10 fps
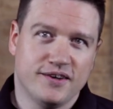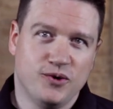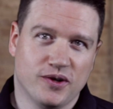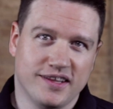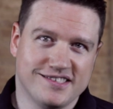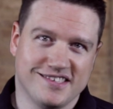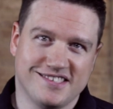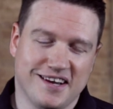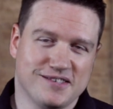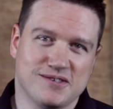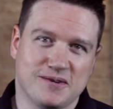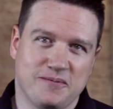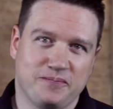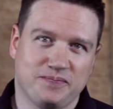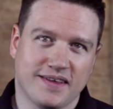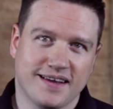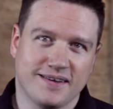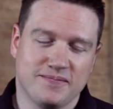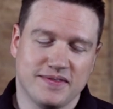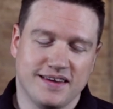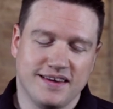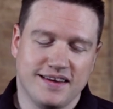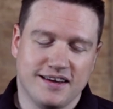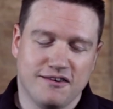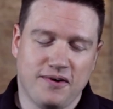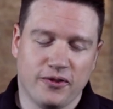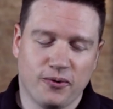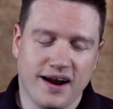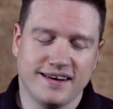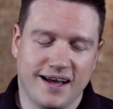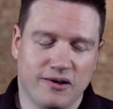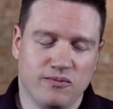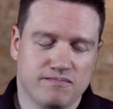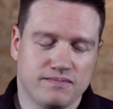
who cleanses us. Father, right now,